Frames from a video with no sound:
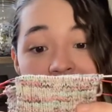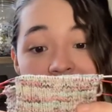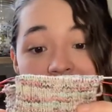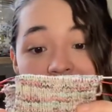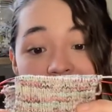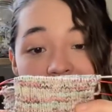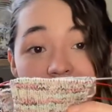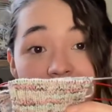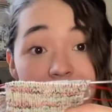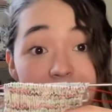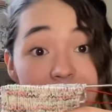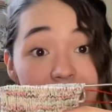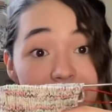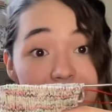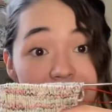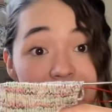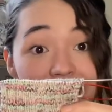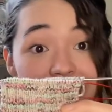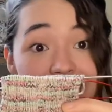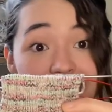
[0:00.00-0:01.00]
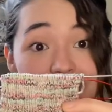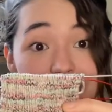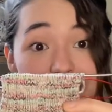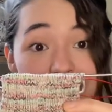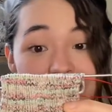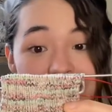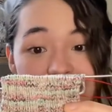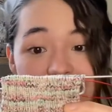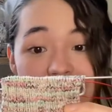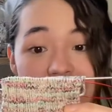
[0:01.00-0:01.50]
I'm definitely gonna be
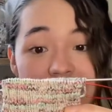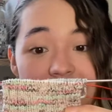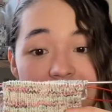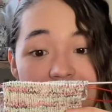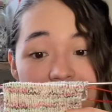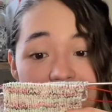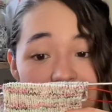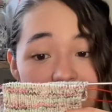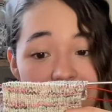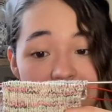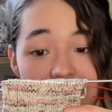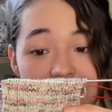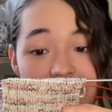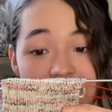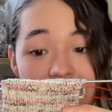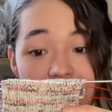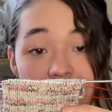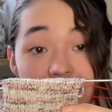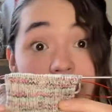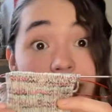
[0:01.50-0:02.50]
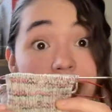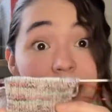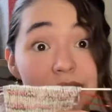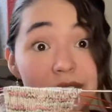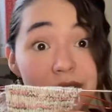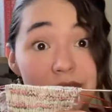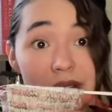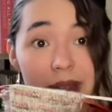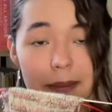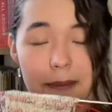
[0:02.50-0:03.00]
taking these on the
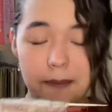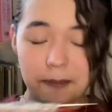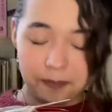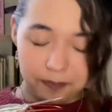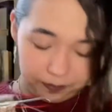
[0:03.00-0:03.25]
trip.